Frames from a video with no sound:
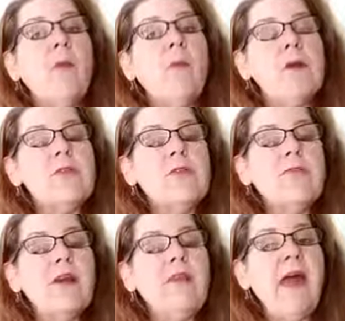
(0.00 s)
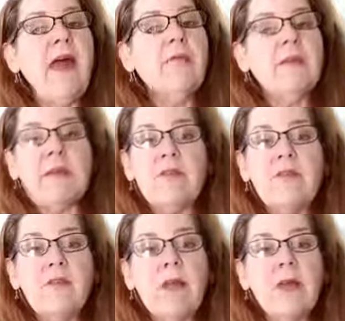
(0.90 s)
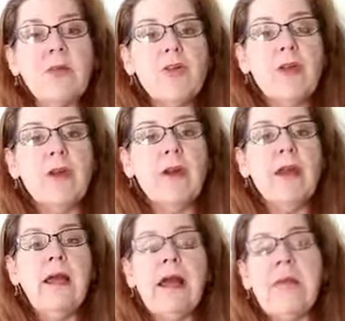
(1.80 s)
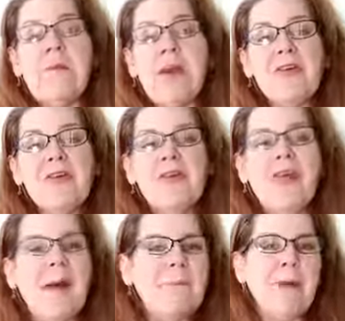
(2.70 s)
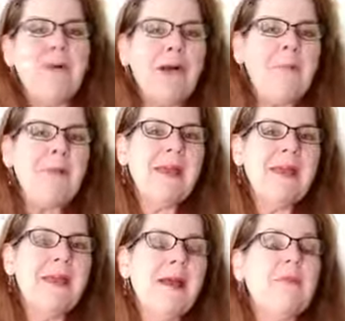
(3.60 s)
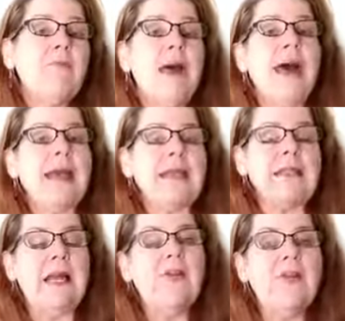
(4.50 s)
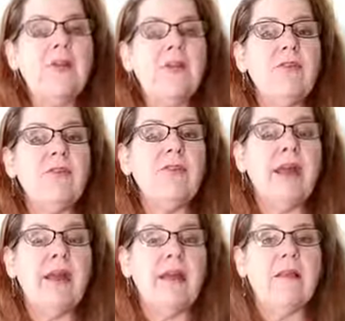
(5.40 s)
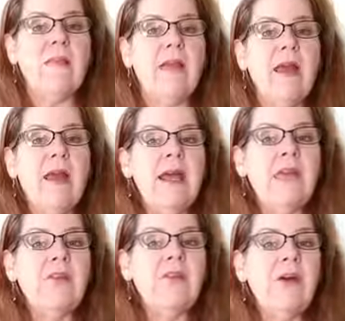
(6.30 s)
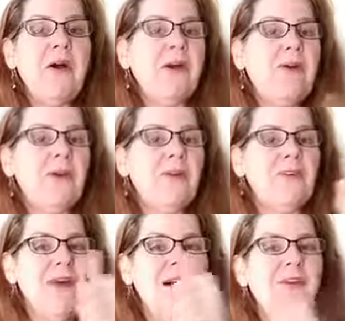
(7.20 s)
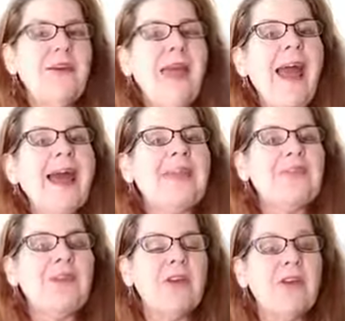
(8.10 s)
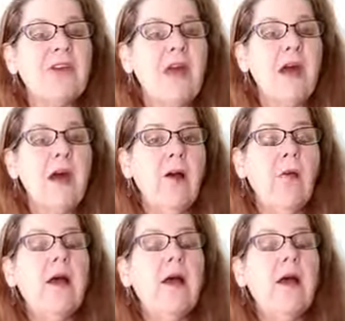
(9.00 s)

Once you've done that, release the pressure and make sure that bubblegum pink comes back in less than 2 seconds. If so, your dog or cat is good to go.